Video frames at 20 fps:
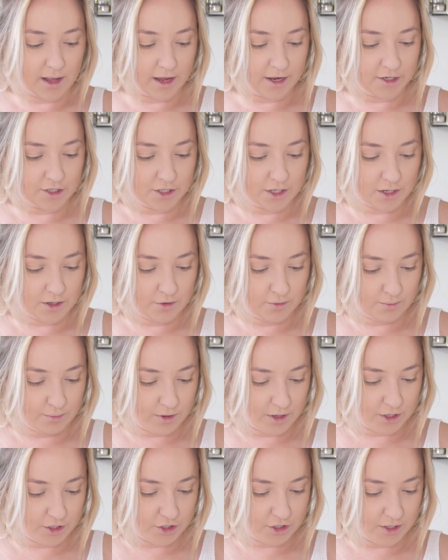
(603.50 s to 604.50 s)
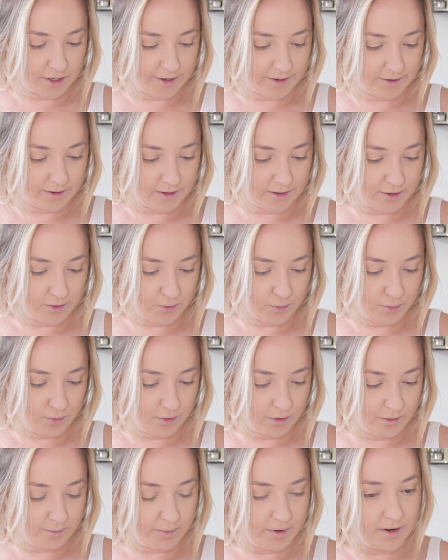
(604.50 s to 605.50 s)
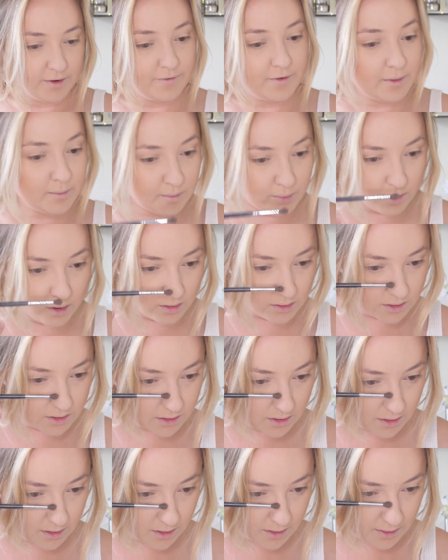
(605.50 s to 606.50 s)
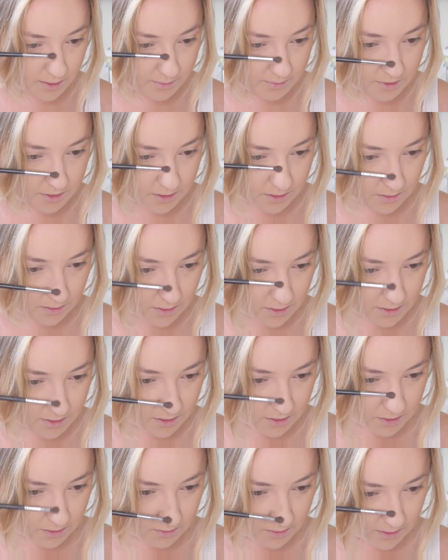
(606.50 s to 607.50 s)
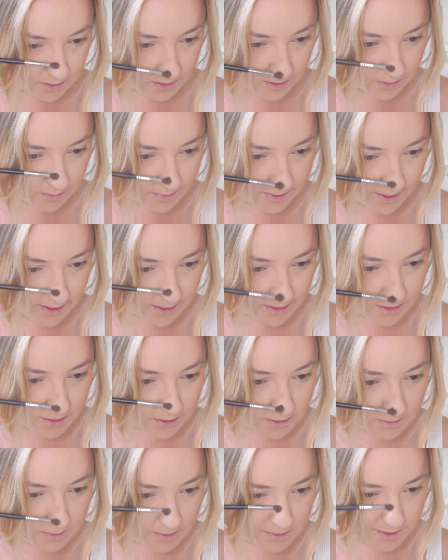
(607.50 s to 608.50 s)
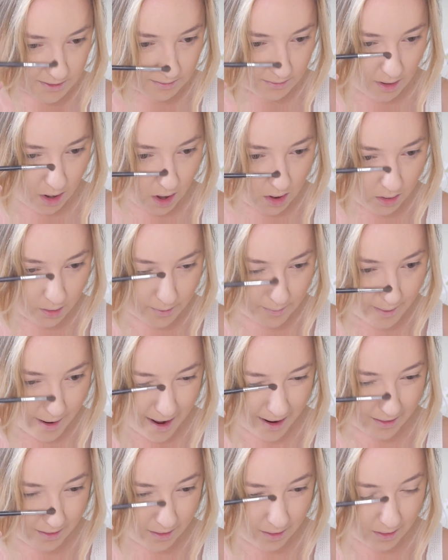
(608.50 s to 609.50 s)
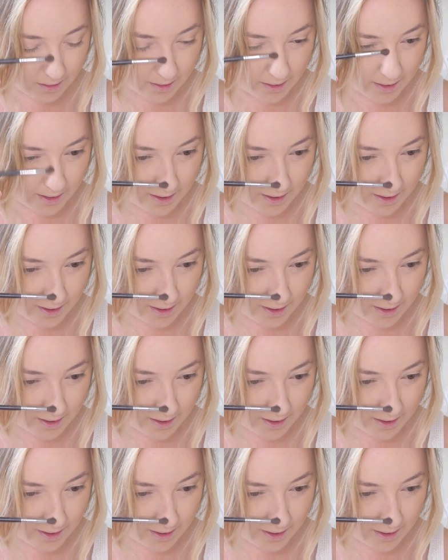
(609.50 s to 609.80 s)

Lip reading: eyeshadow brush and the Hoola Benefit bronzer. I'm just going to do a little bit just to put some color back on it.